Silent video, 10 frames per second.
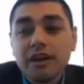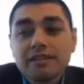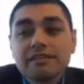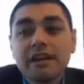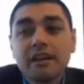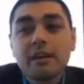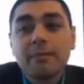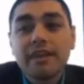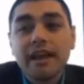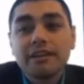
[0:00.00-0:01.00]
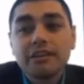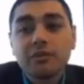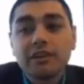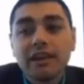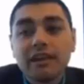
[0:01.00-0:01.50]
set it up that
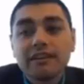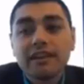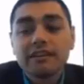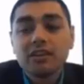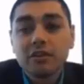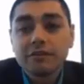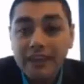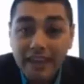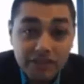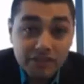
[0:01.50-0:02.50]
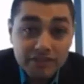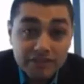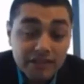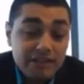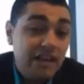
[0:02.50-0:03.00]
you can get
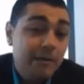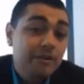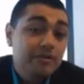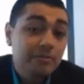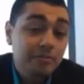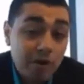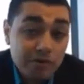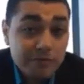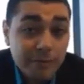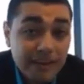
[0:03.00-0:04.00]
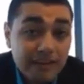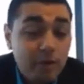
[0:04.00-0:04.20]
notifications anytime there's a post made.